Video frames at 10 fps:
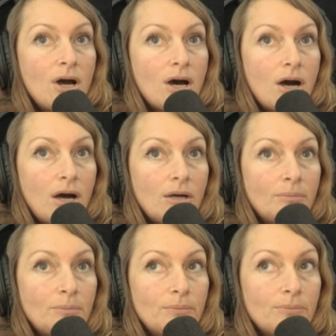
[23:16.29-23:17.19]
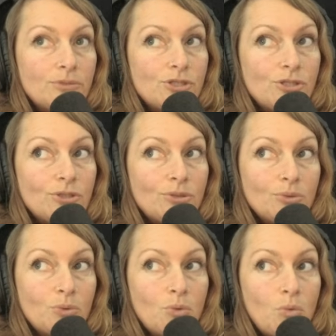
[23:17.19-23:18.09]
um,
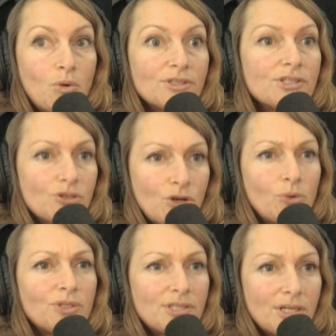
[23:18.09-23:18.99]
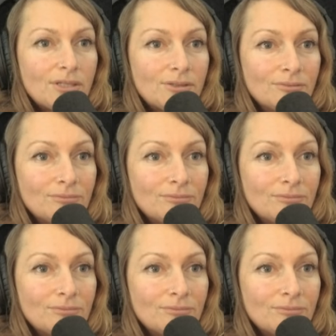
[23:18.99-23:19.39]
to, once they're noticing,